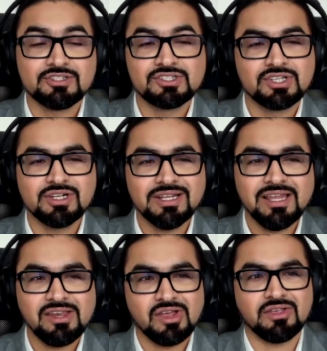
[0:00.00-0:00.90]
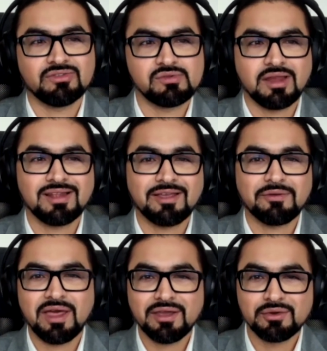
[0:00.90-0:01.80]
Certainly does, right? Like when
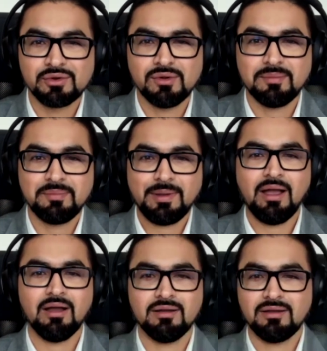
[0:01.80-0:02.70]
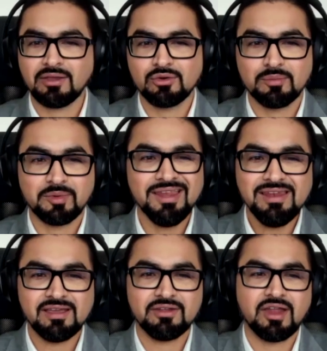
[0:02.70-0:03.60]
I grew up in
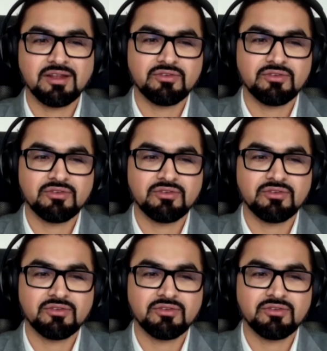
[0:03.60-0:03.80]
India, right?